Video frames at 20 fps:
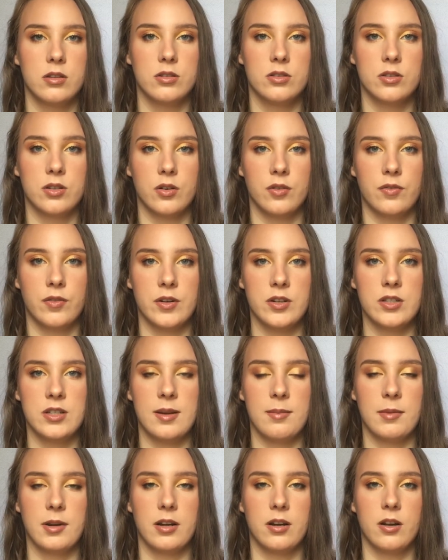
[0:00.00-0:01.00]
So first
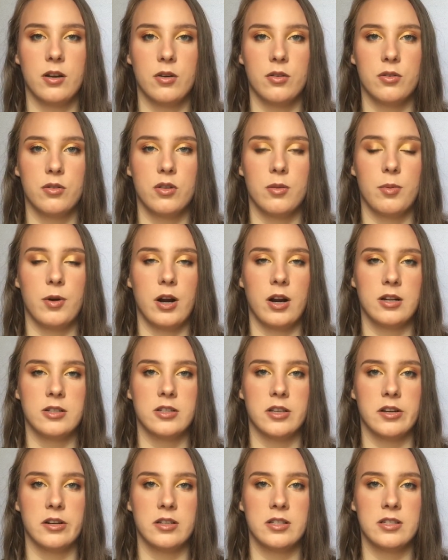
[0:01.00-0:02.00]
I'm going to go through the products
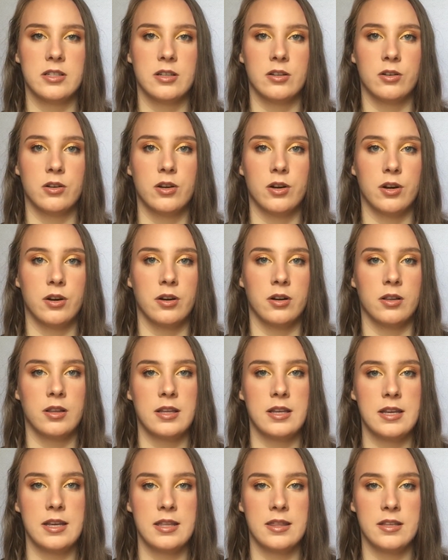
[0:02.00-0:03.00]
that are still
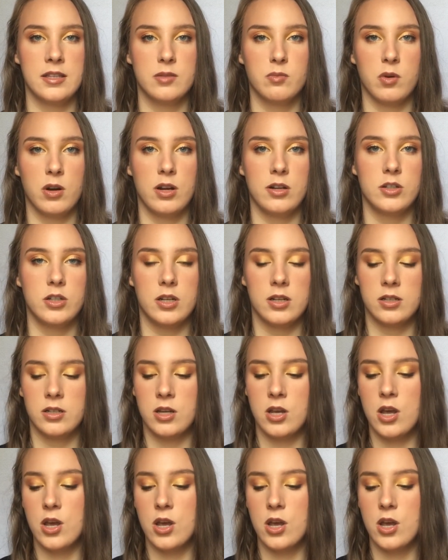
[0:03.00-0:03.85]
currently in this project.